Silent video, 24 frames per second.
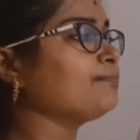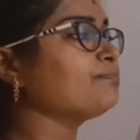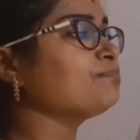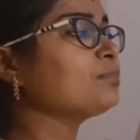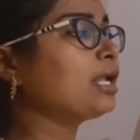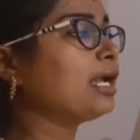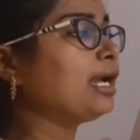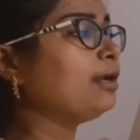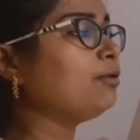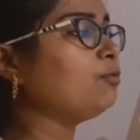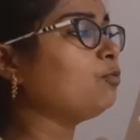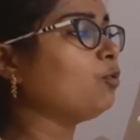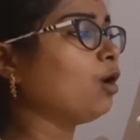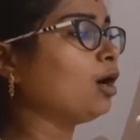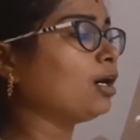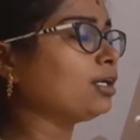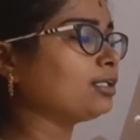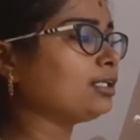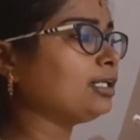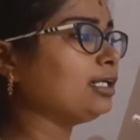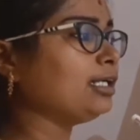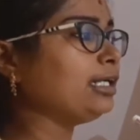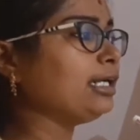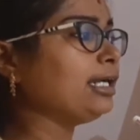And
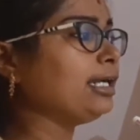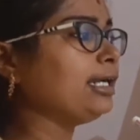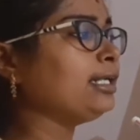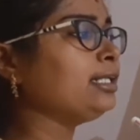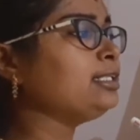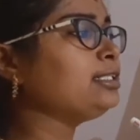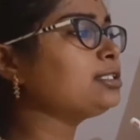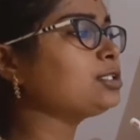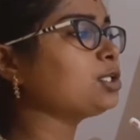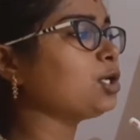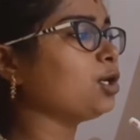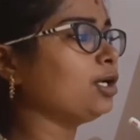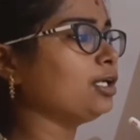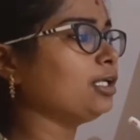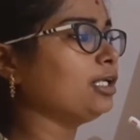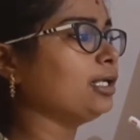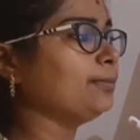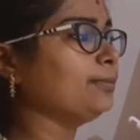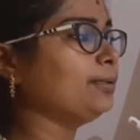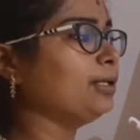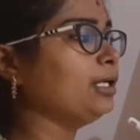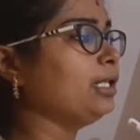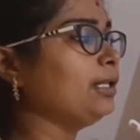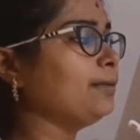water
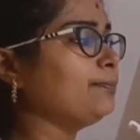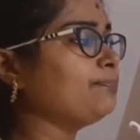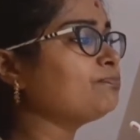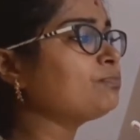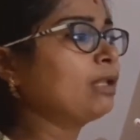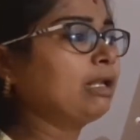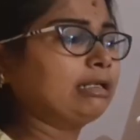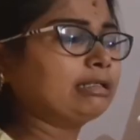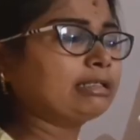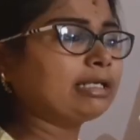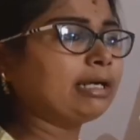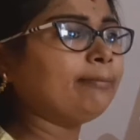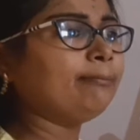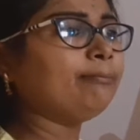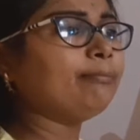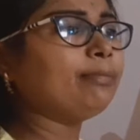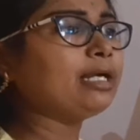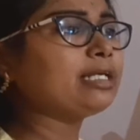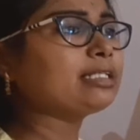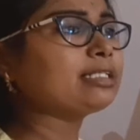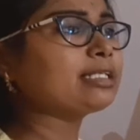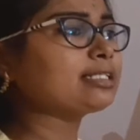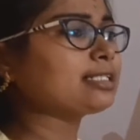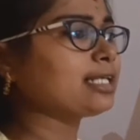insoluble, some
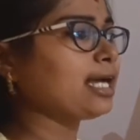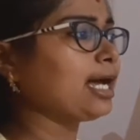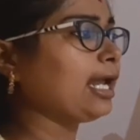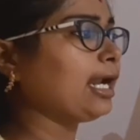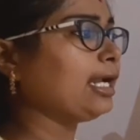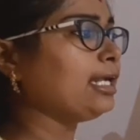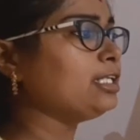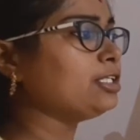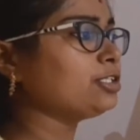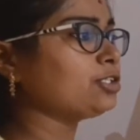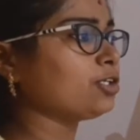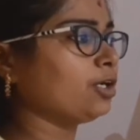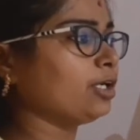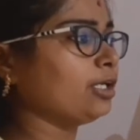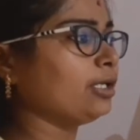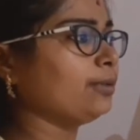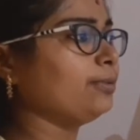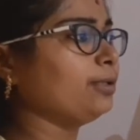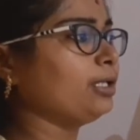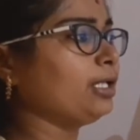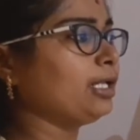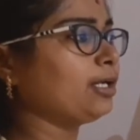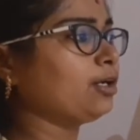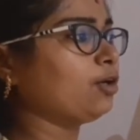bases are
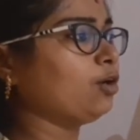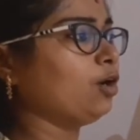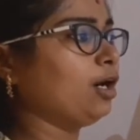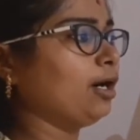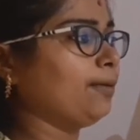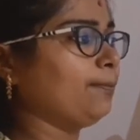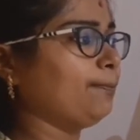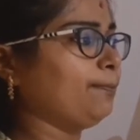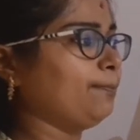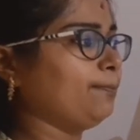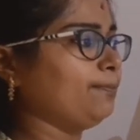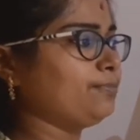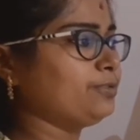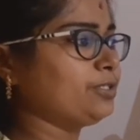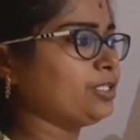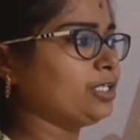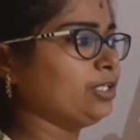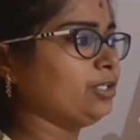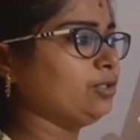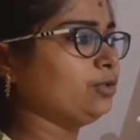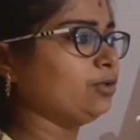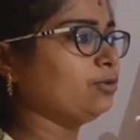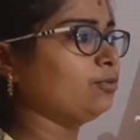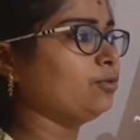insoluble, like
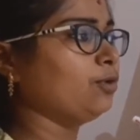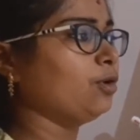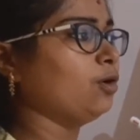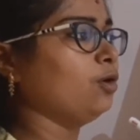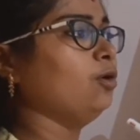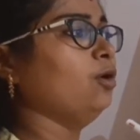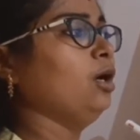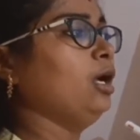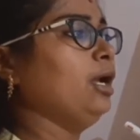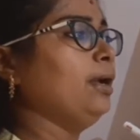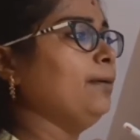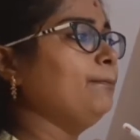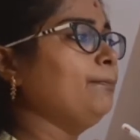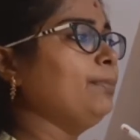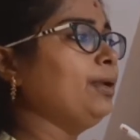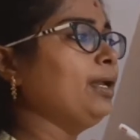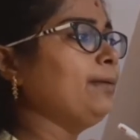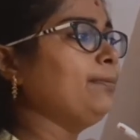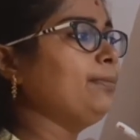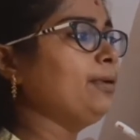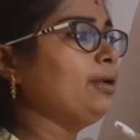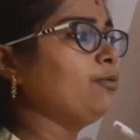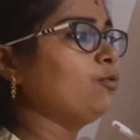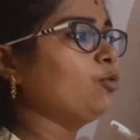CuO,
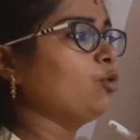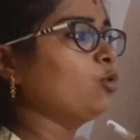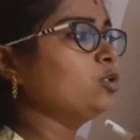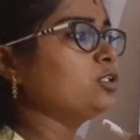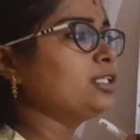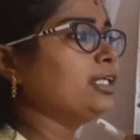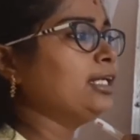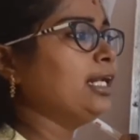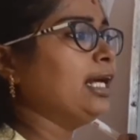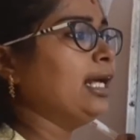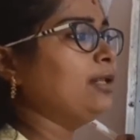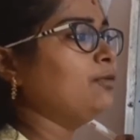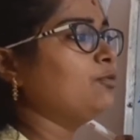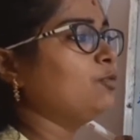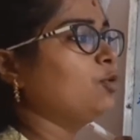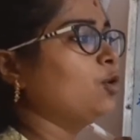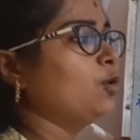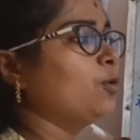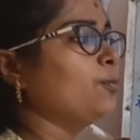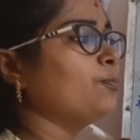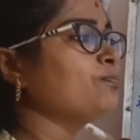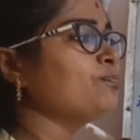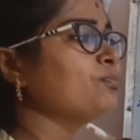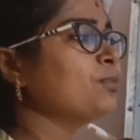PbO,
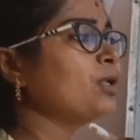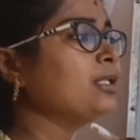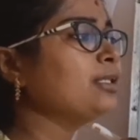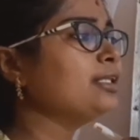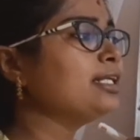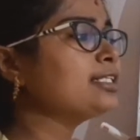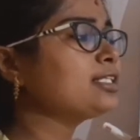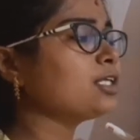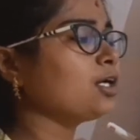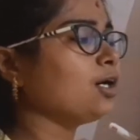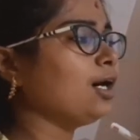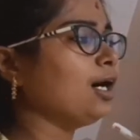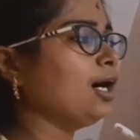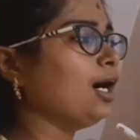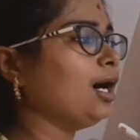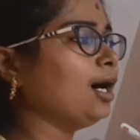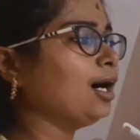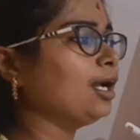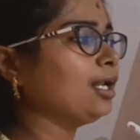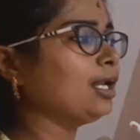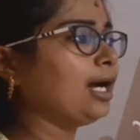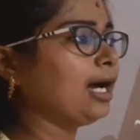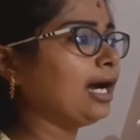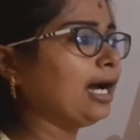ZnO. These
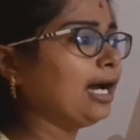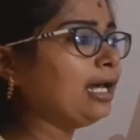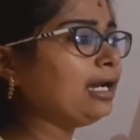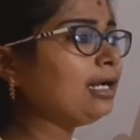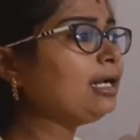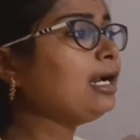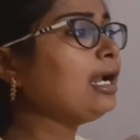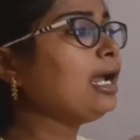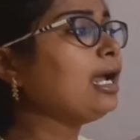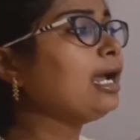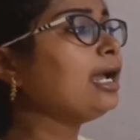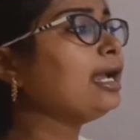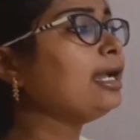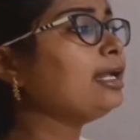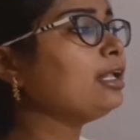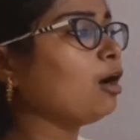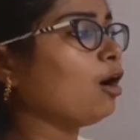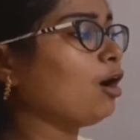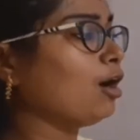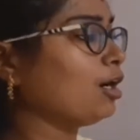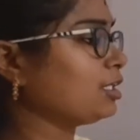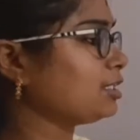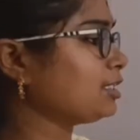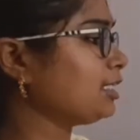all are in
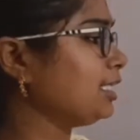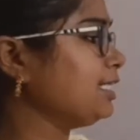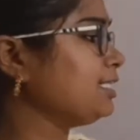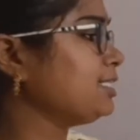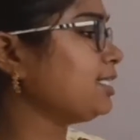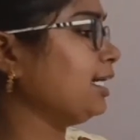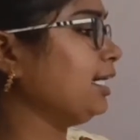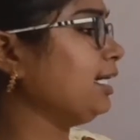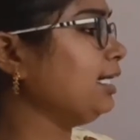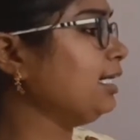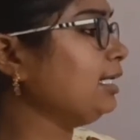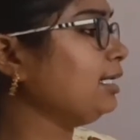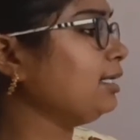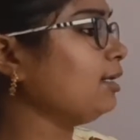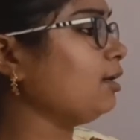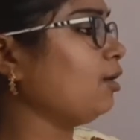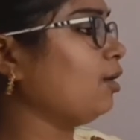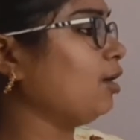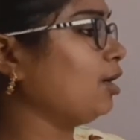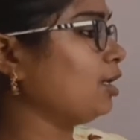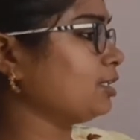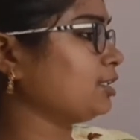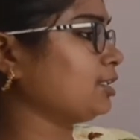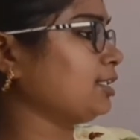oxides, right?
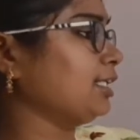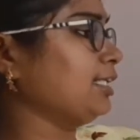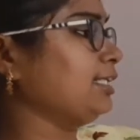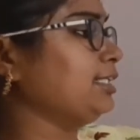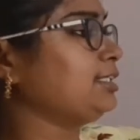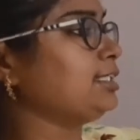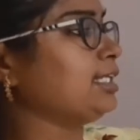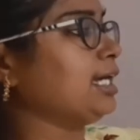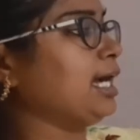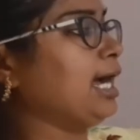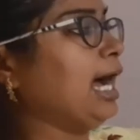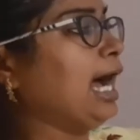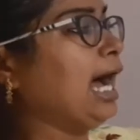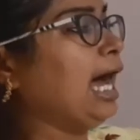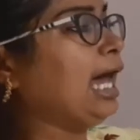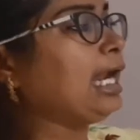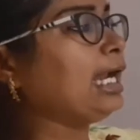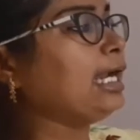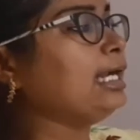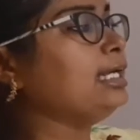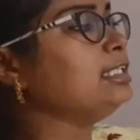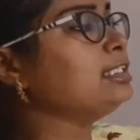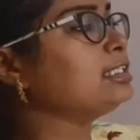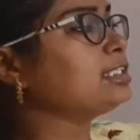Oxides are
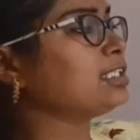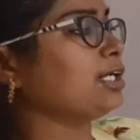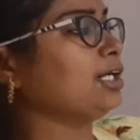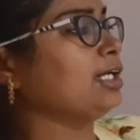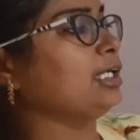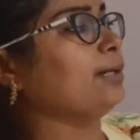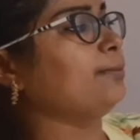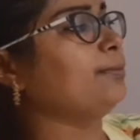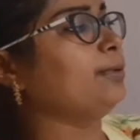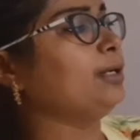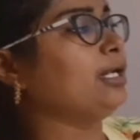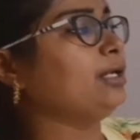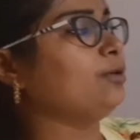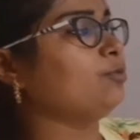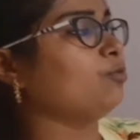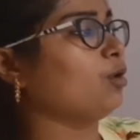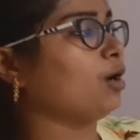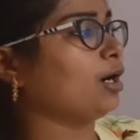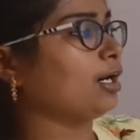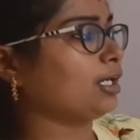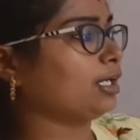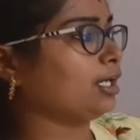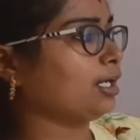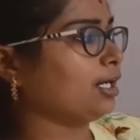insoluble in
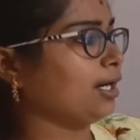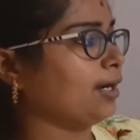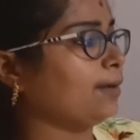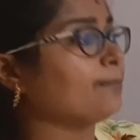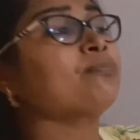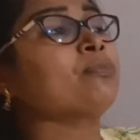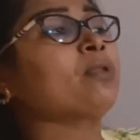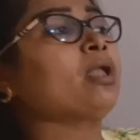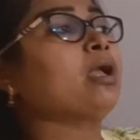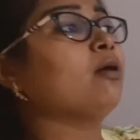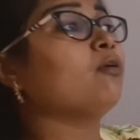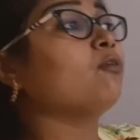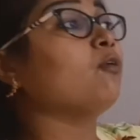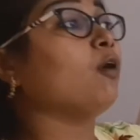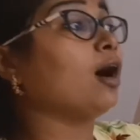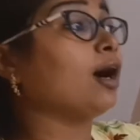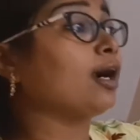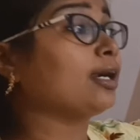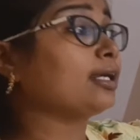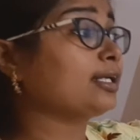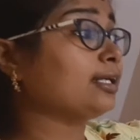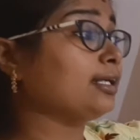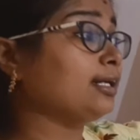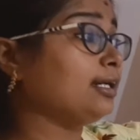water.
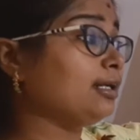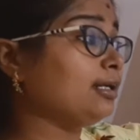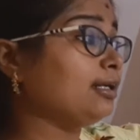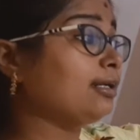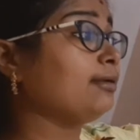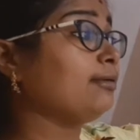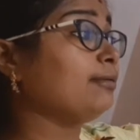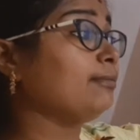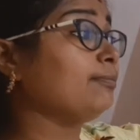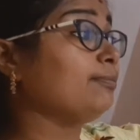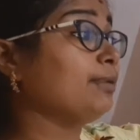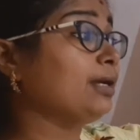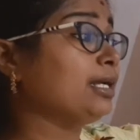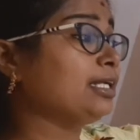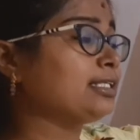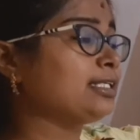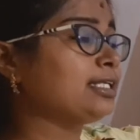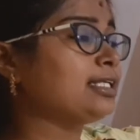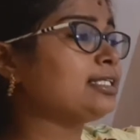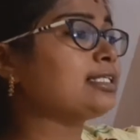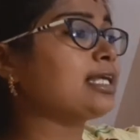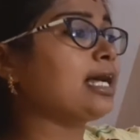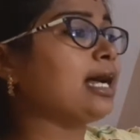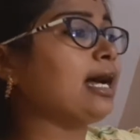Water in
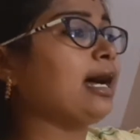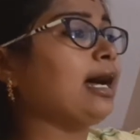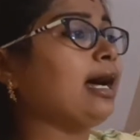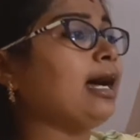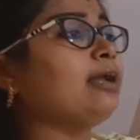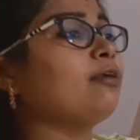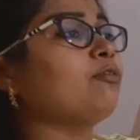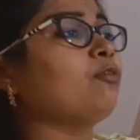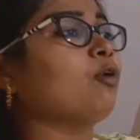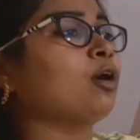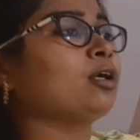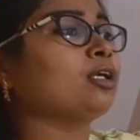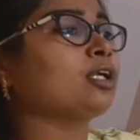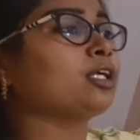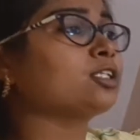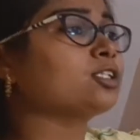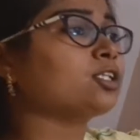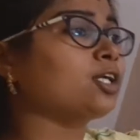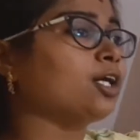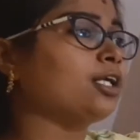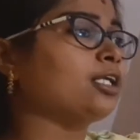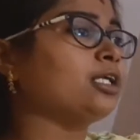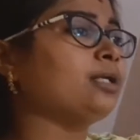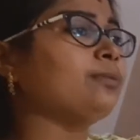bases are water
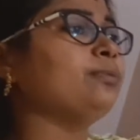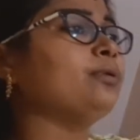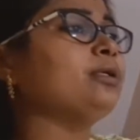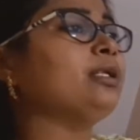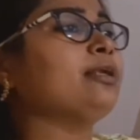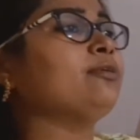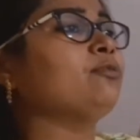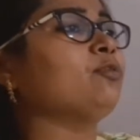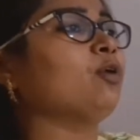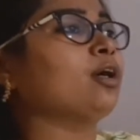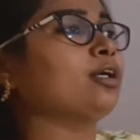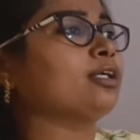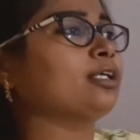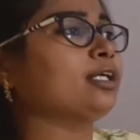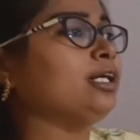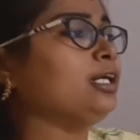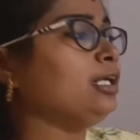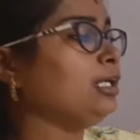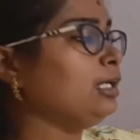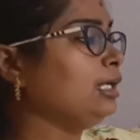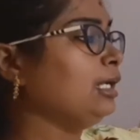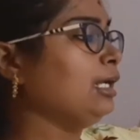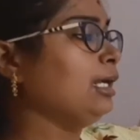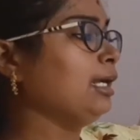soluble and
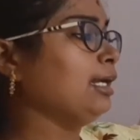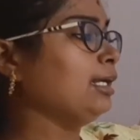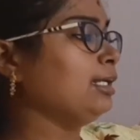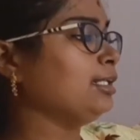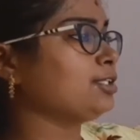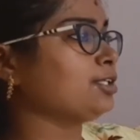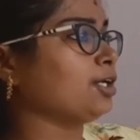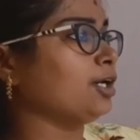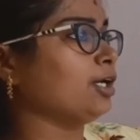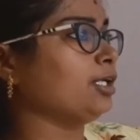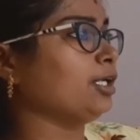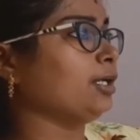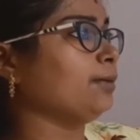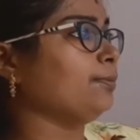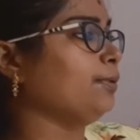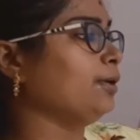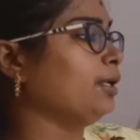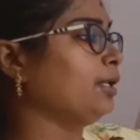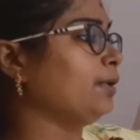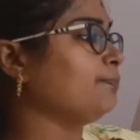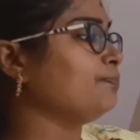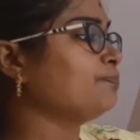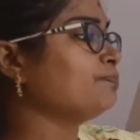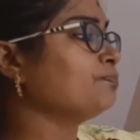water insoluble.